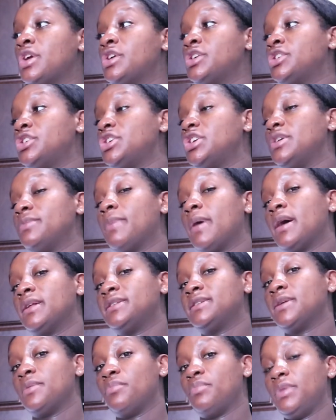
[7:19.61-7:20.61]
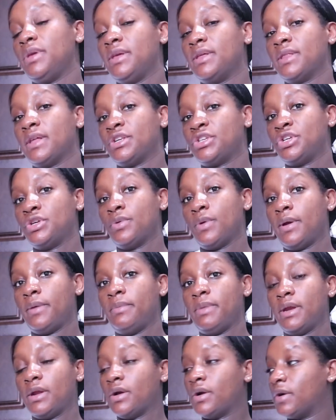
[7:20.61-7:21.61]
she bought some meat that she wanted
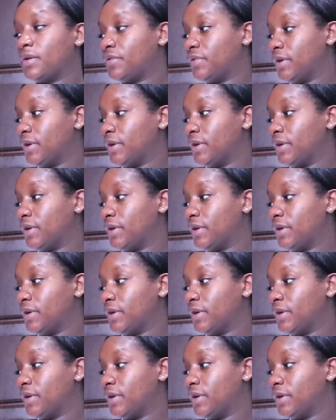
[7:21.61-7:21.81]
me to cook